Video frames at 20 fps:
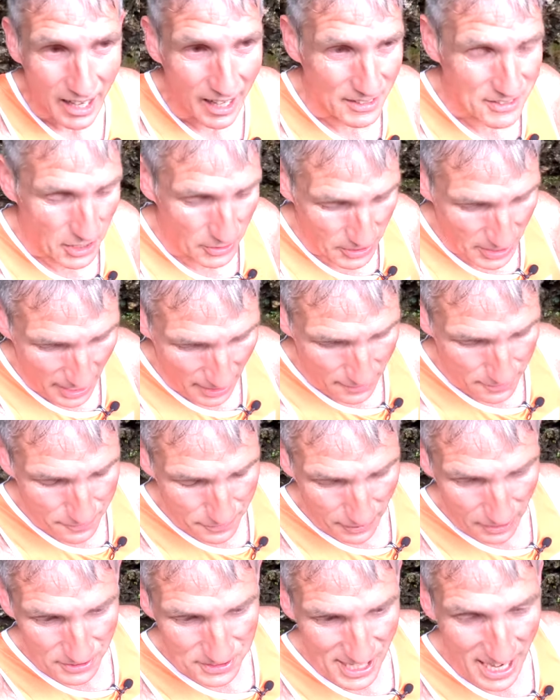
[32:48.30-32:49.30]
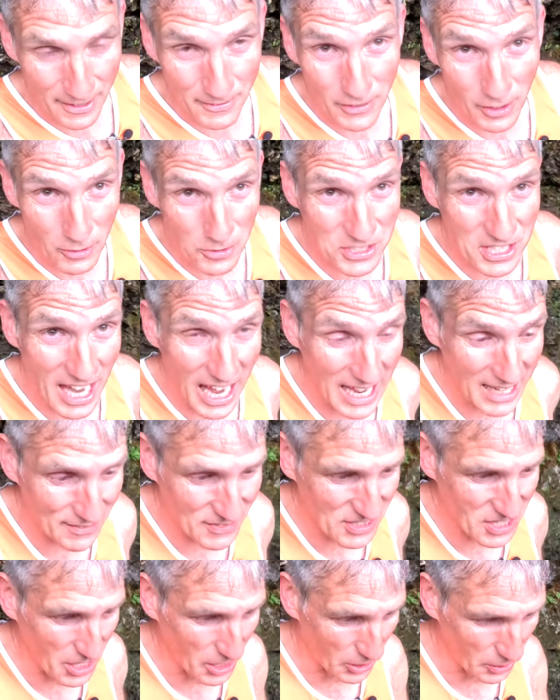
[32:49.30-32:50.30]
I don't know how far down those
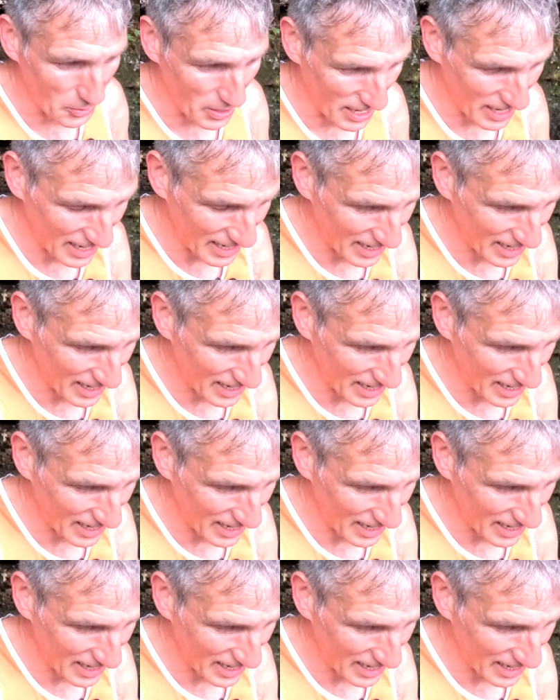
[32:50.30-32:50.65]
caves go.